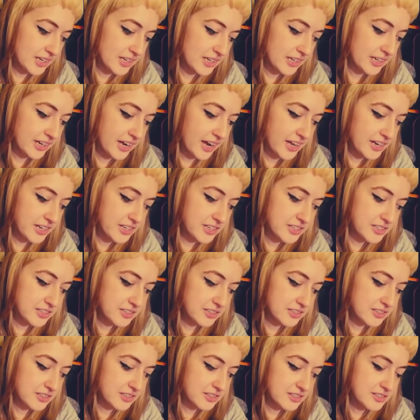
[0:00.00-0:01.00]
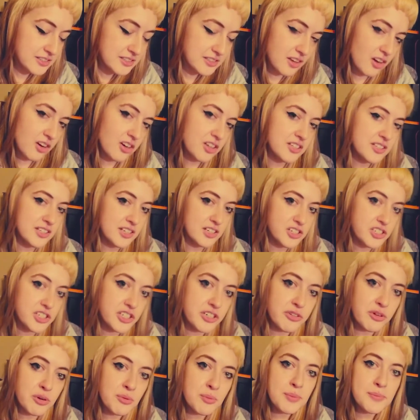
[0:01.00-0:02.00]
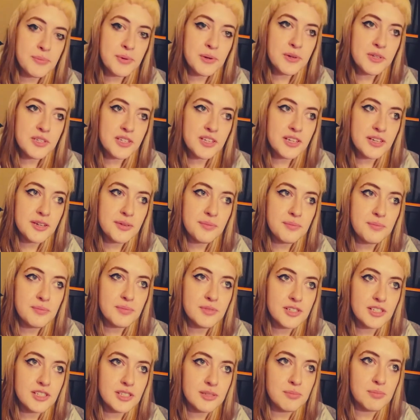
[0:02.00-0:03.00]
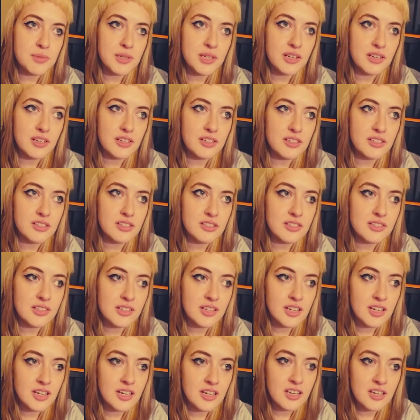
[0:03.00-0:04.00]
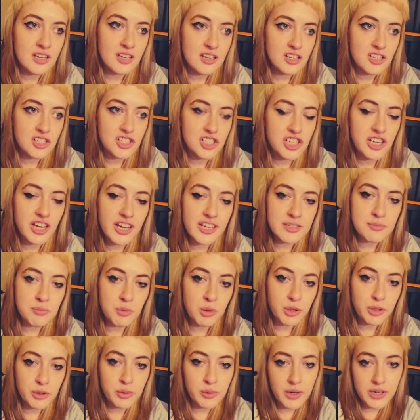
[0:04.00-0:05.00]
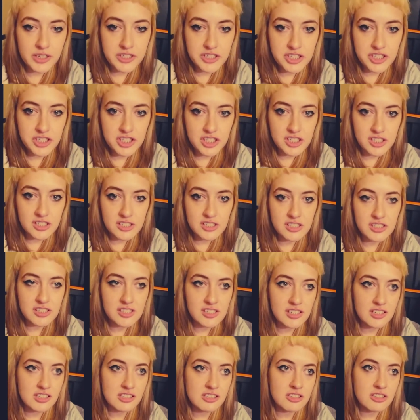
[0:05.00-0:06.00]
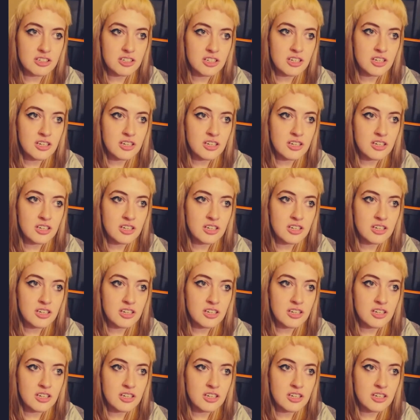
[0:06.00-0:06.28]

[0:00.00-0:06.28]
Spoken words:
it kind of sucks that she remembers him, just because she has more questions, and